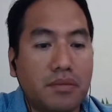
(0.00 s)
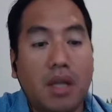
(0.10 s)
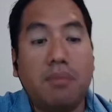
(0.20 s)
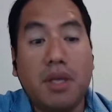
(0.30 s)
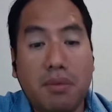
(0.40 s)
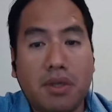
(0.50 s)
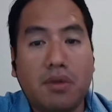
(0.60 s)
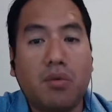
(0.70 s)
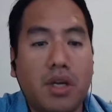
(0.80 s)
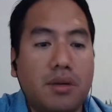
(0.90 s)
And maybe
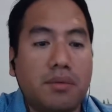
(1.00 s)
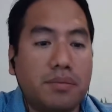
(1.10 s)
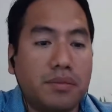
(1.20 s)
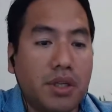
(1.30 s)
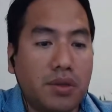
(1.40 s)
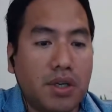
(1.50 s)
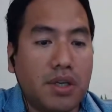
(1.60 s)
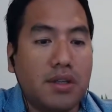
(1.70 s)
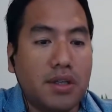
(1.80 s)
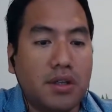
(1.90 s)
we are
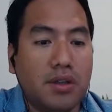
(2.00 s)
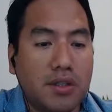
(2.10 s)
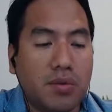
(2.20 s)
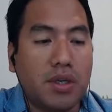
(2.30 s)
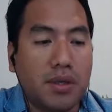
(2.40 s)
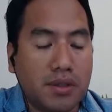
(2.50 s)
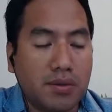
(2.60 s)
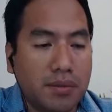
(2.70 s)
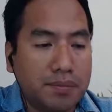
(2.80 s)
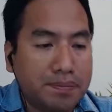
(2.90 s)
educating in this way as well.